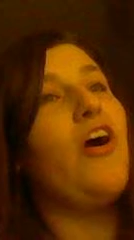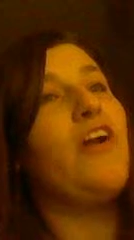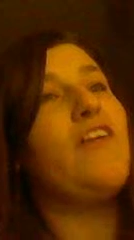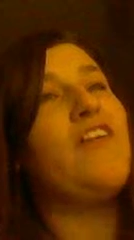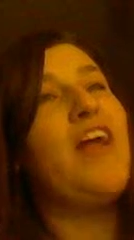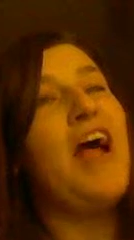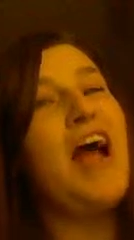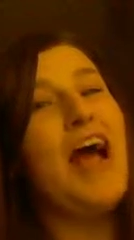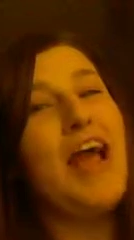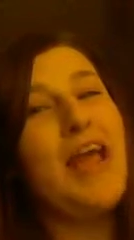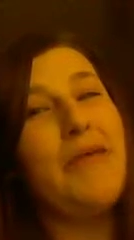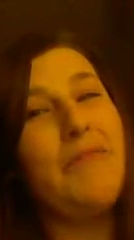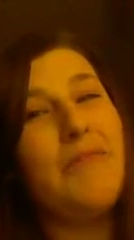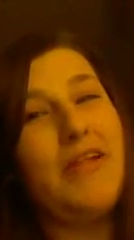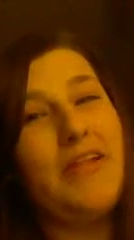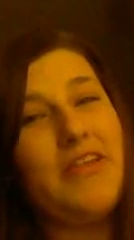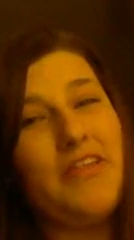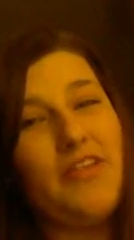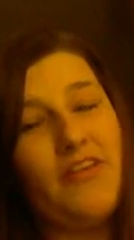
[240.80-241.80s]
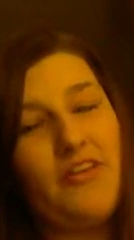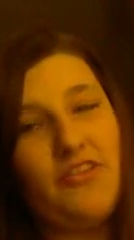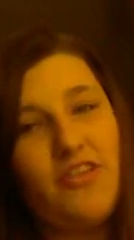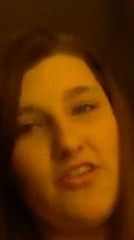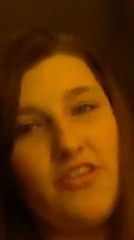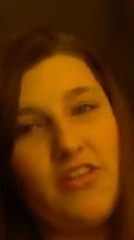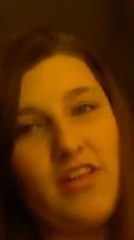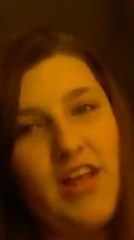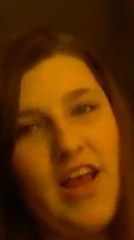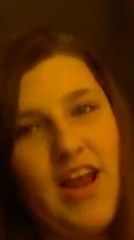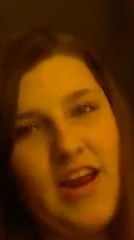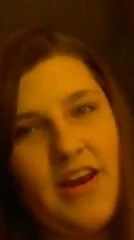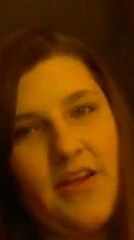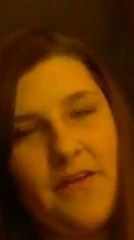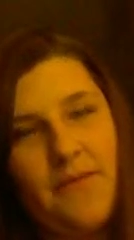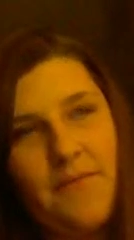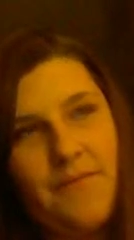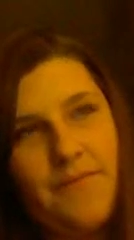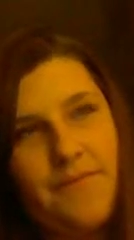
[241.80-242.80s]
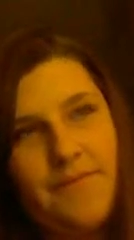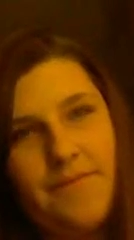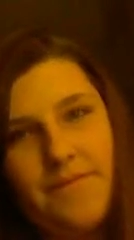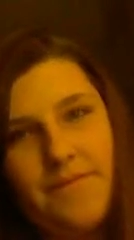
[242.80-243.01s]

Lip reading: a hard time, and then they're just kind of,